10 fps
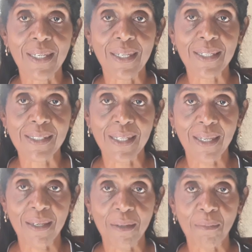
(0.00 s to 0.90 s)

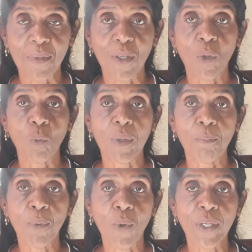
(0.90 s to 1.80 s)
exam with
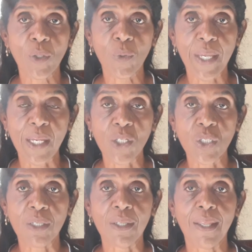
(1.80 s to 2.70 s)
point
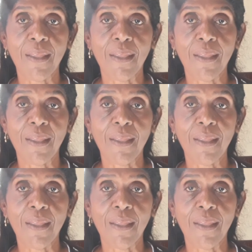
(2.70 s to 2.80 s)
location,